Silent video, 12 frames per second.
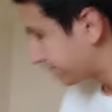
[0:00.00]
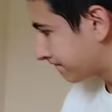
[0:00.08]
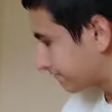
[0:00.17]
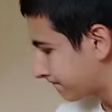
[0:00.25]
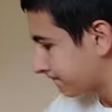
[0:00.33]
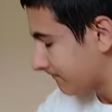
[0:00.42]

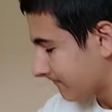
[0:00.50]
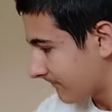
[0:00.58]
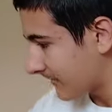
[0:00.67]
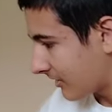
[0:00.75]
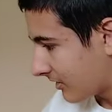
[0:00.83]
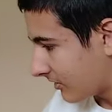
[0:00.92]

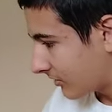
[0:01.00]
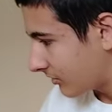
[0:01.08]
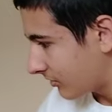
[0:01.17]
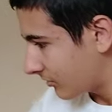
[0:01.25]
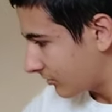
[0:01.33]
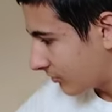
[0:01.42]

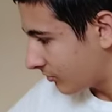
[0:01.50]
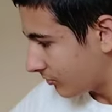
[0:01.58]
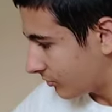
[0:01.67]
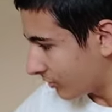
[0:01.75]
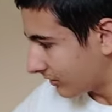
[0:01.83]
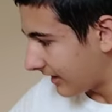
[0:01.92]

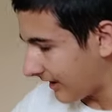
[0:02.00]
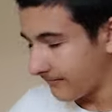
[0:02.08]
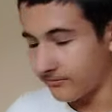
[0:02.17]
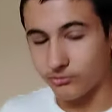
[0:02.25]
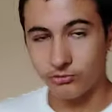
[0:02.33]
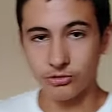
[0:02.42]
you don't
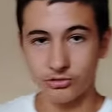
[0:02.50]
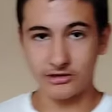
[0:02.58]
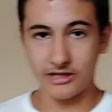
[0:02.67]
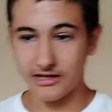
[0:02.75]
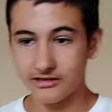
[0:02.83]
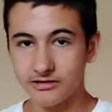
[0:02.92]
have to
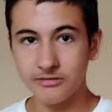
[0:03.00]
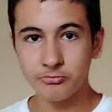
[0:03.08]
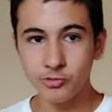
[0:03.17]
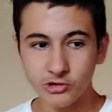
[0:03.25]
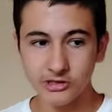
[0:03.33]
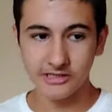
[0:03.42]
contain the
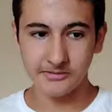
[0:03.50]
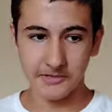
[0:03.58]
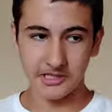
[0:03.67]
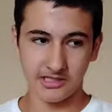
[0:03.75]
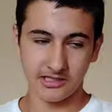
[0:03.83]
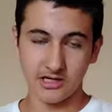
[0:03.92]

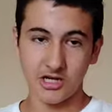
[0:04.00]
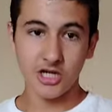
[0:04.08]
multi-spinner